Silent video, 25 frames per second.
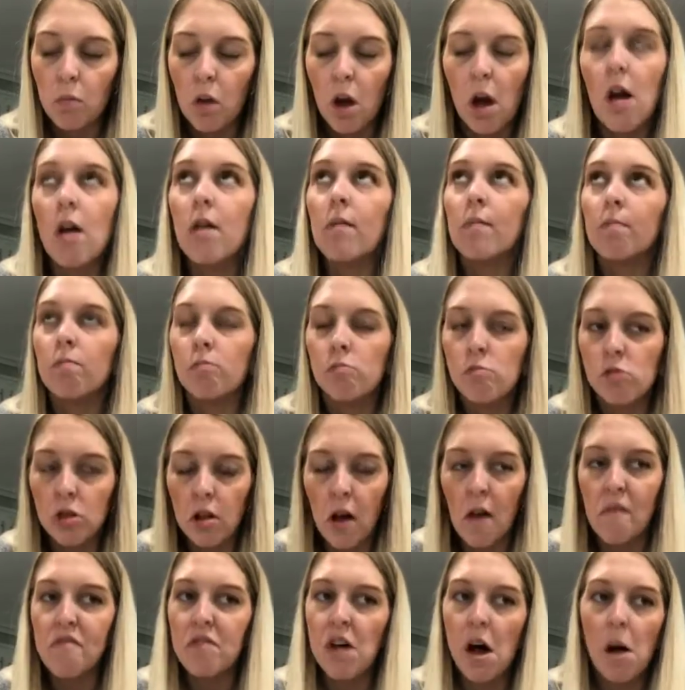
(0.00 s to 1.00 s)
I
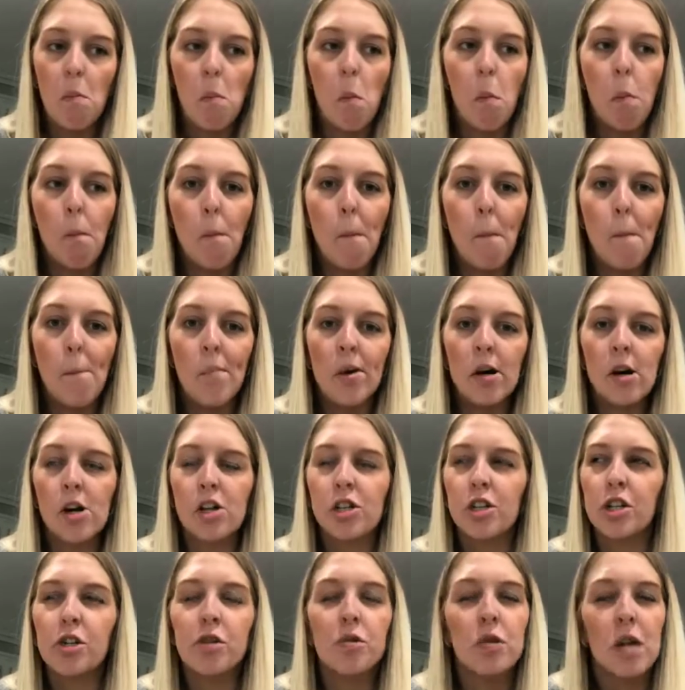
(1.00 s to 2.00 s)
love them.
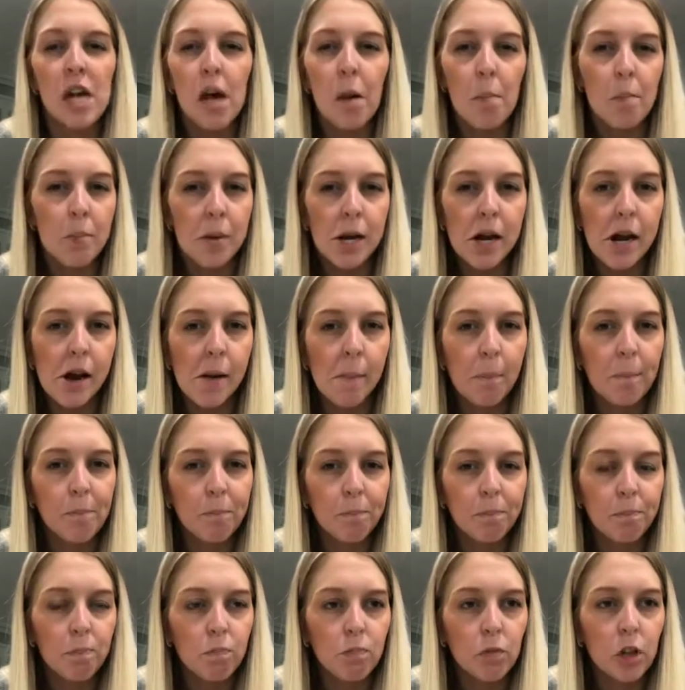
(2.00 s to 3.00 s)
Actually, you can't beat
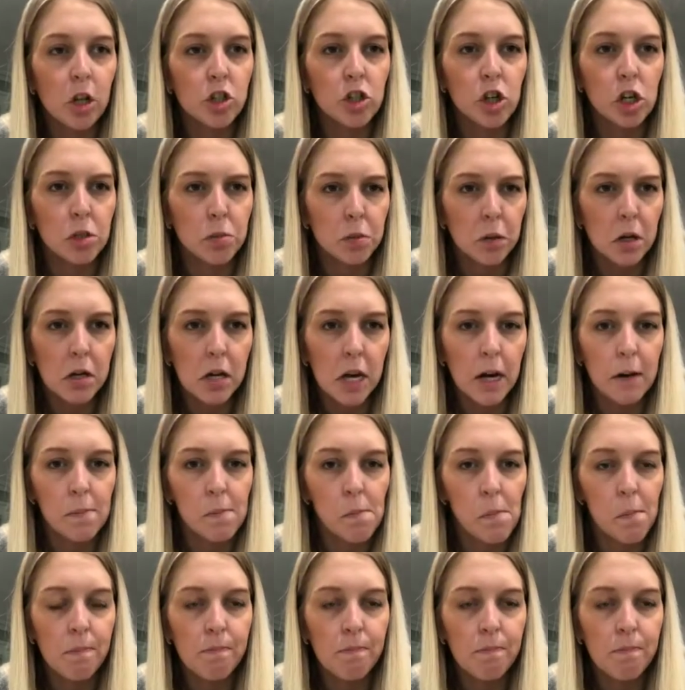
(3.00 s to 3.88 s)
a chocolate chip cookie.